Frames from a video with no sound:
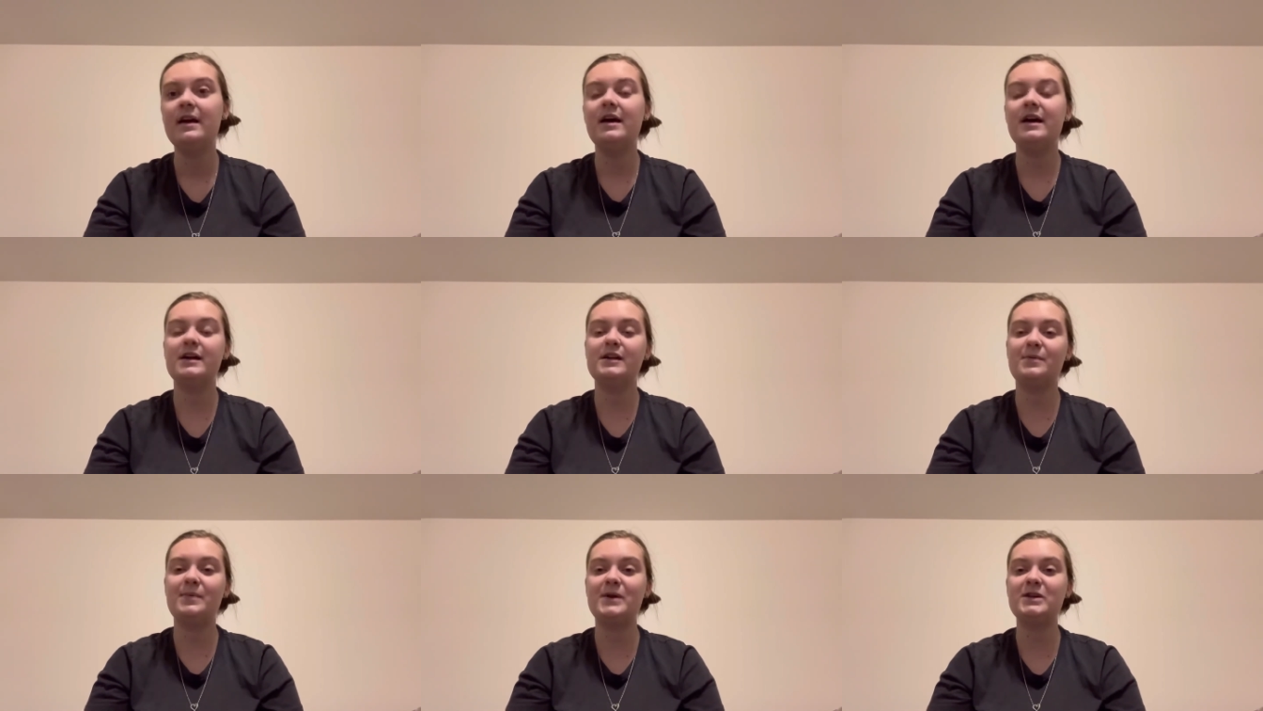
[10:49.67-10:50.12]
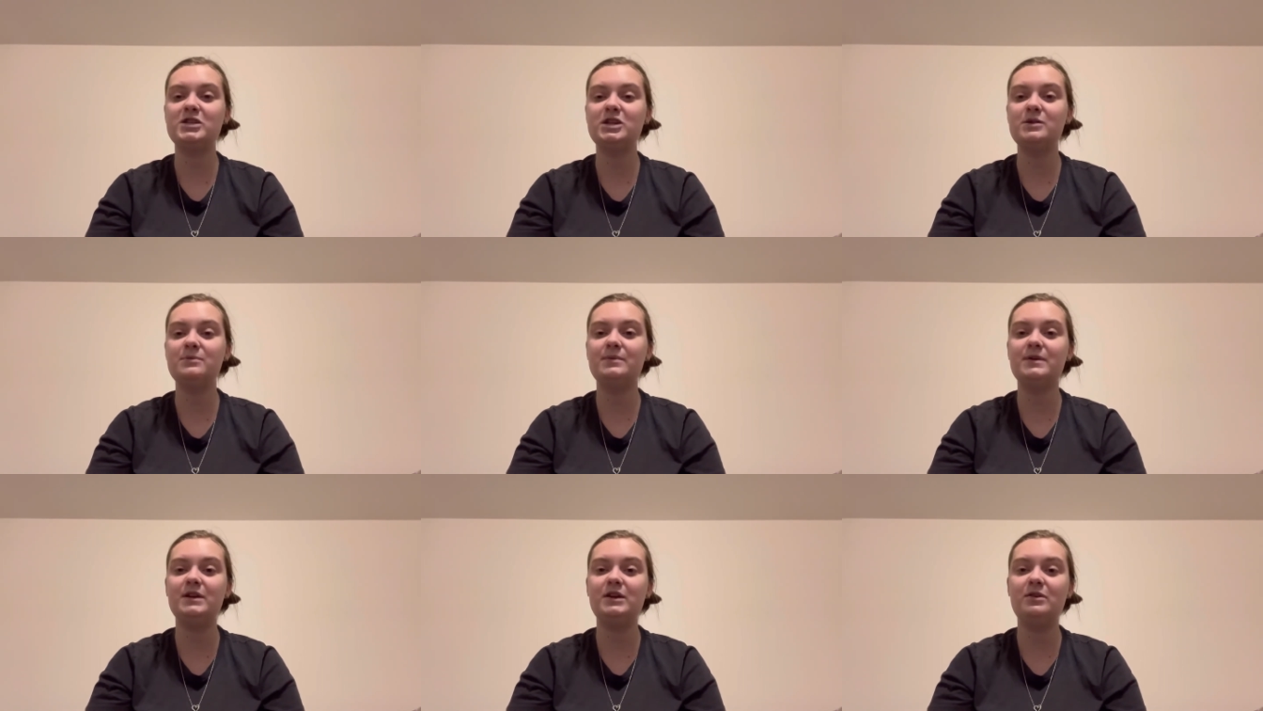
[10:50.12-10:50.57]
especially
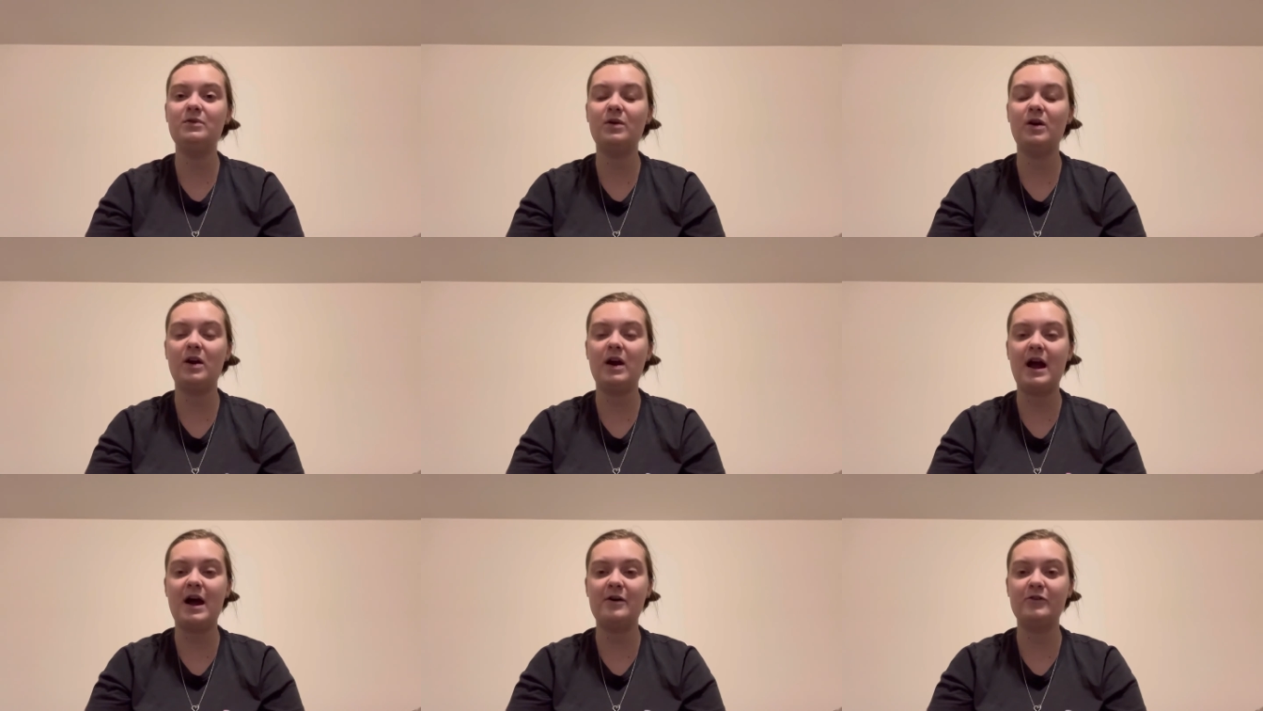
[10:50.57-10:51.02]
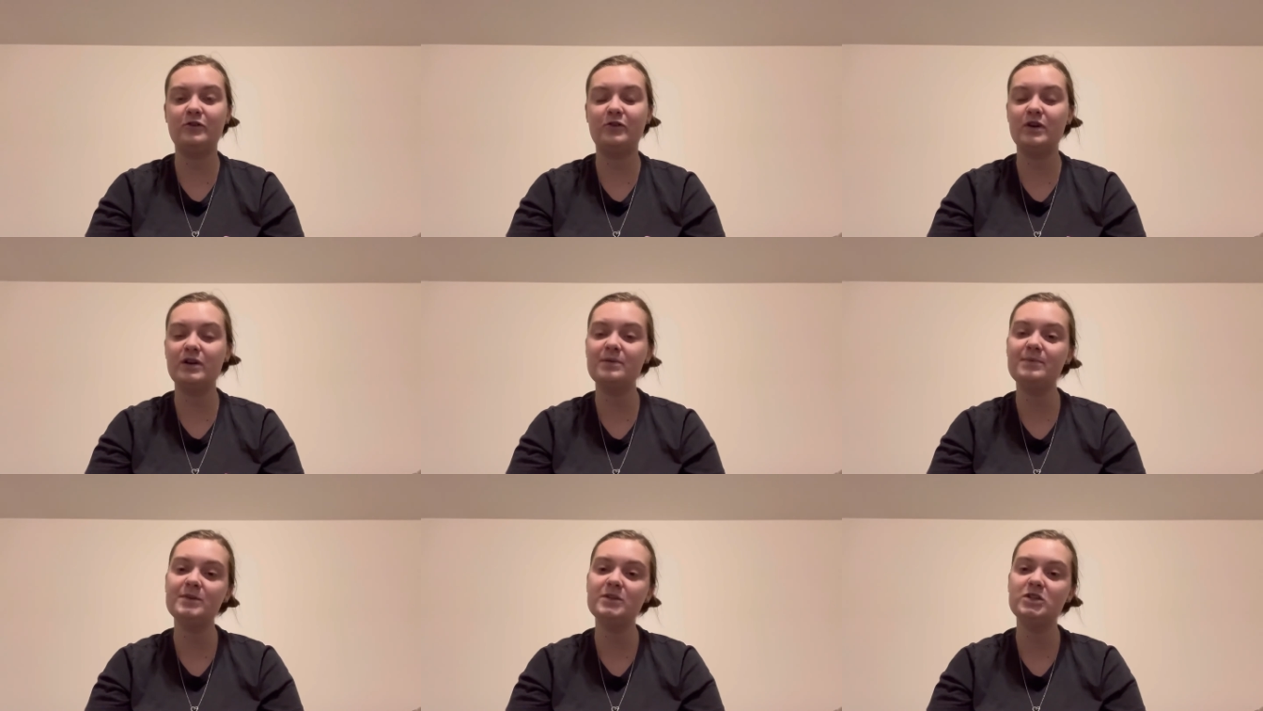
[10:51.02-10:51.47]
when you are out
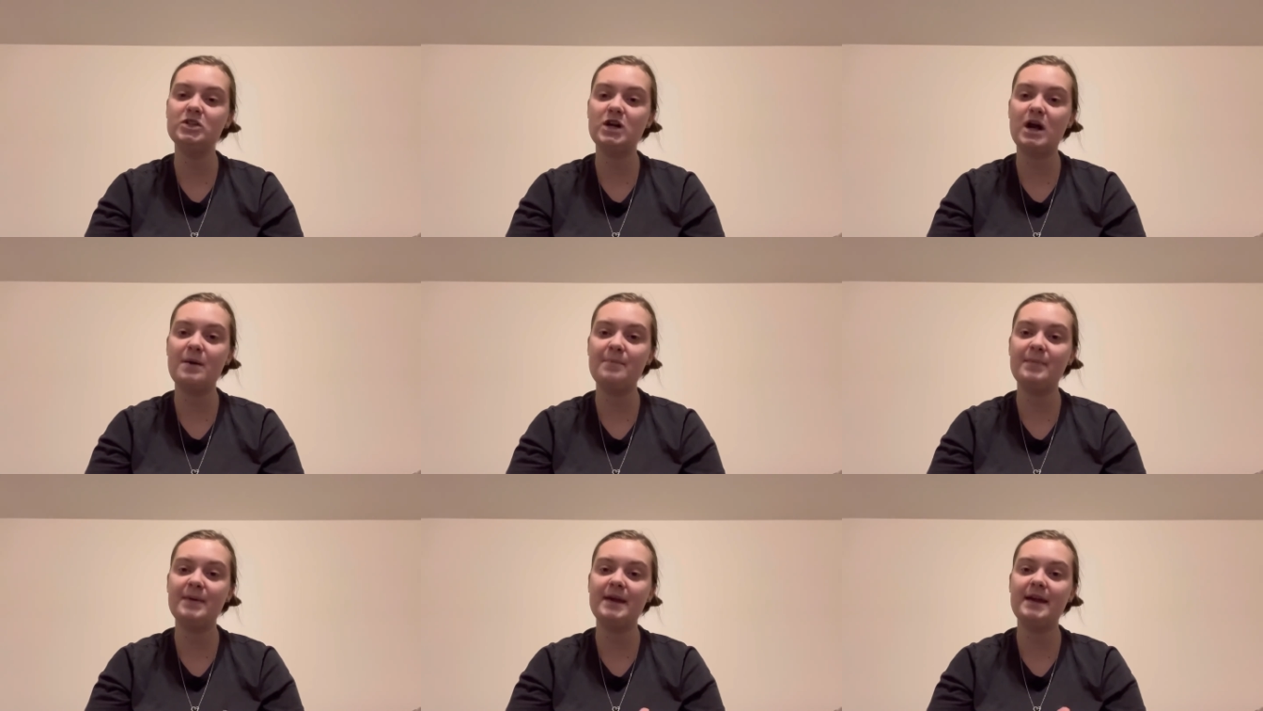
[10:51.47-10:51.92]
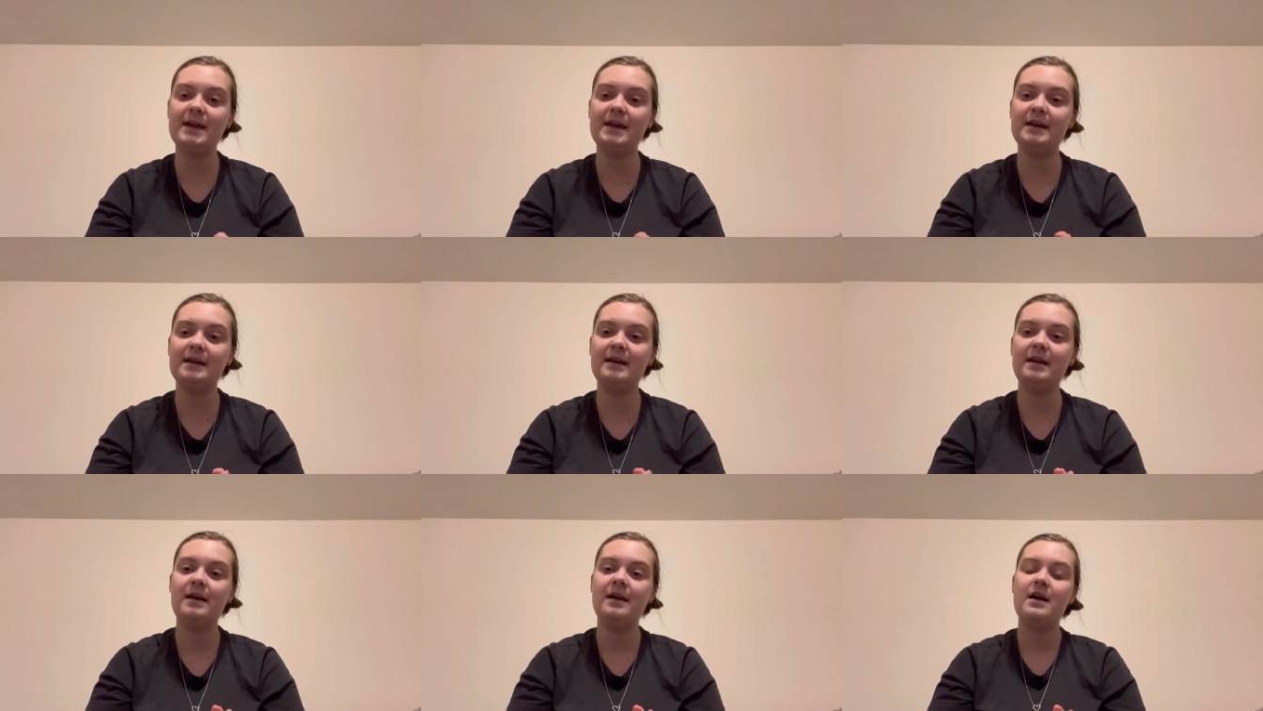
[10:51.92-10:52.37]
Christmas
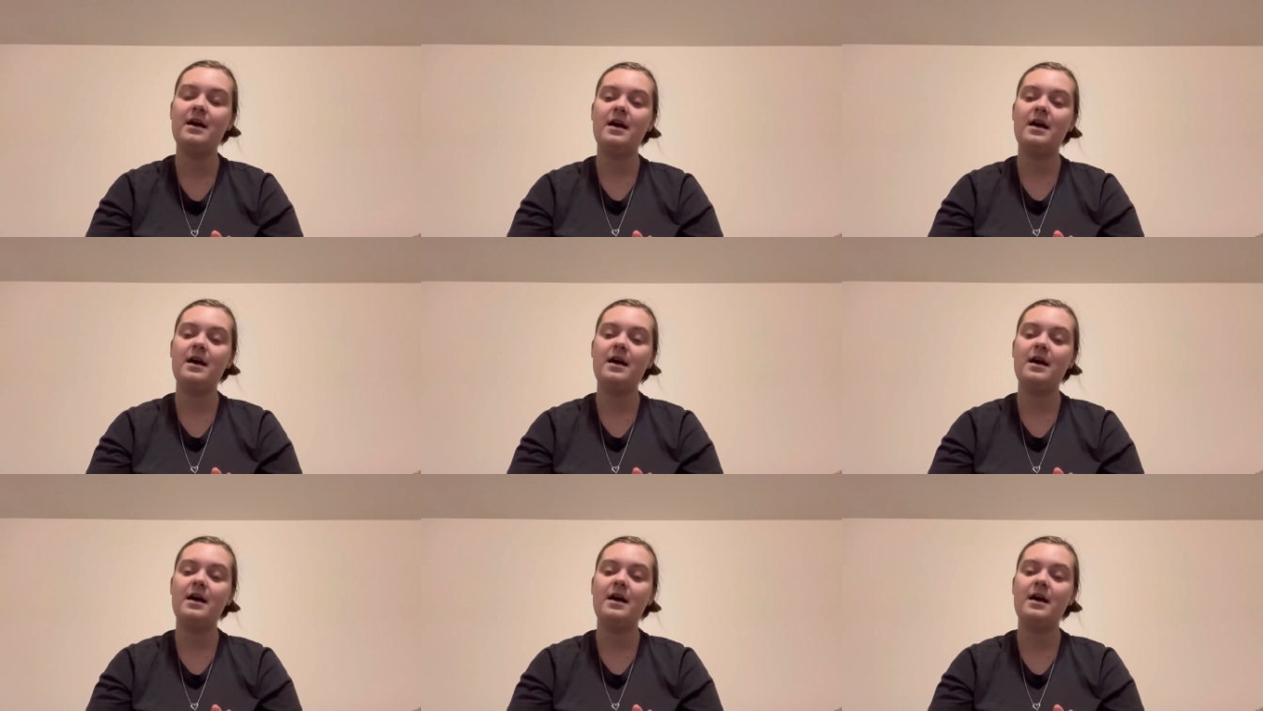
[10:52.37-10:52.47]
shopping